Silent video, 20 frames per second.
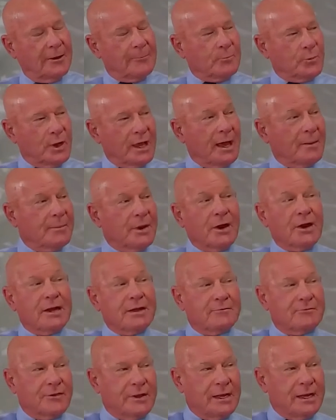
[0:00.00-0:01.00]
We got married
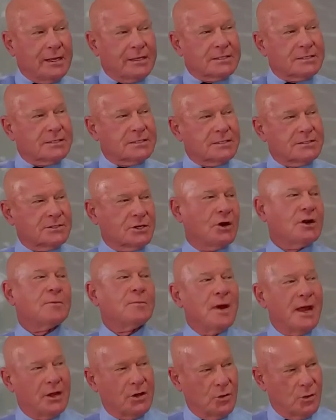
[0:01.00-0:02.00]
in Phoenix, started
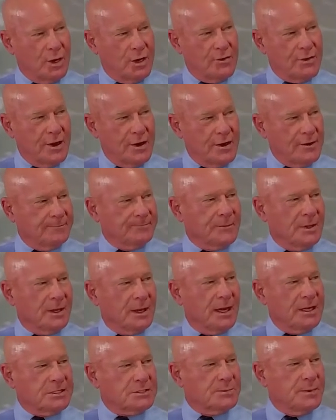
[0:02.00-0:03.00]
my career there.
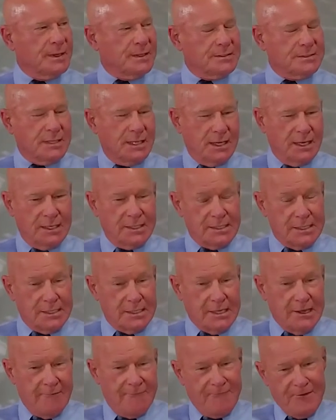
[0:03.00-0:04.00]
I spent
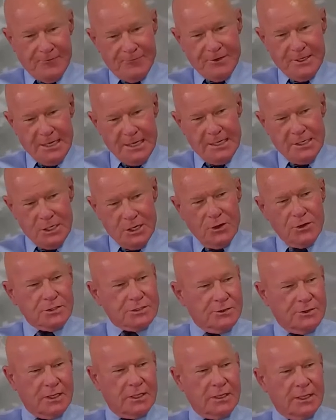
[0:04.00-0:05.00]
15 years
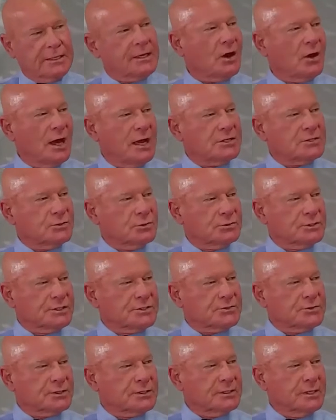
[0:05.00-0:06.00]
in the Glendale High School
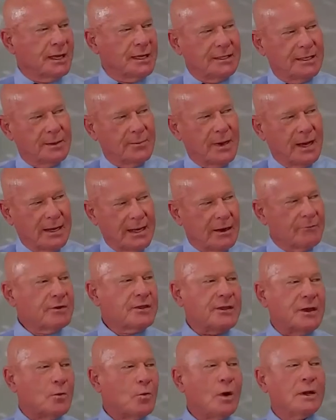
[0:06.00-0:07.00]
District. I did about
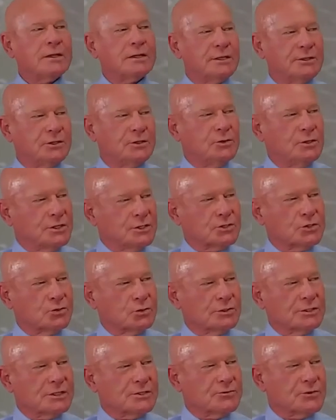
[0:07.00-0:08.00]
everything one can do in a
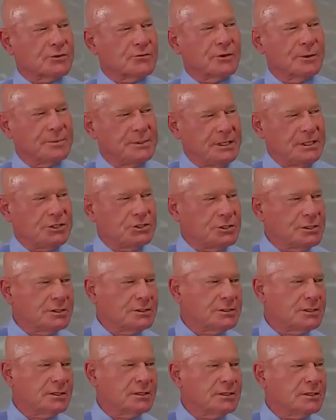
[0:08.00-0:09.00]
school district, from
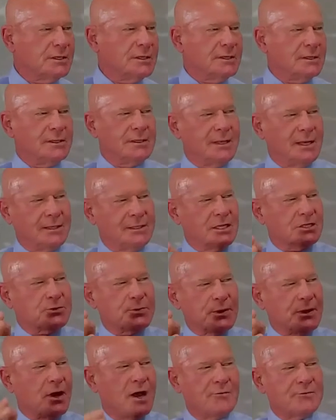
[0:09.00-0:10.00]
teaching to a
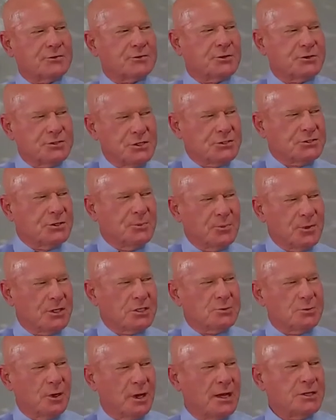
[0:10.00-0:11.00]
discipline officer, assistant
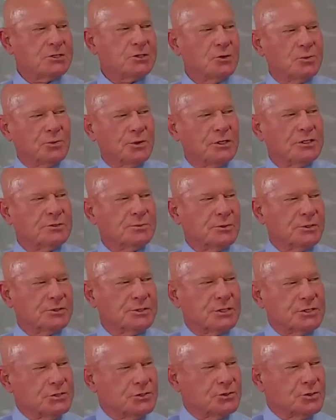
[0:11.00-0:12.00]
principal, high school principal,
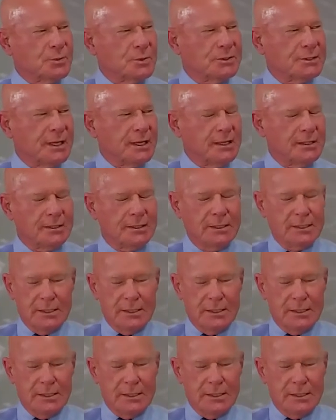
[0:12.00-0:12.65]
assistant superintendent.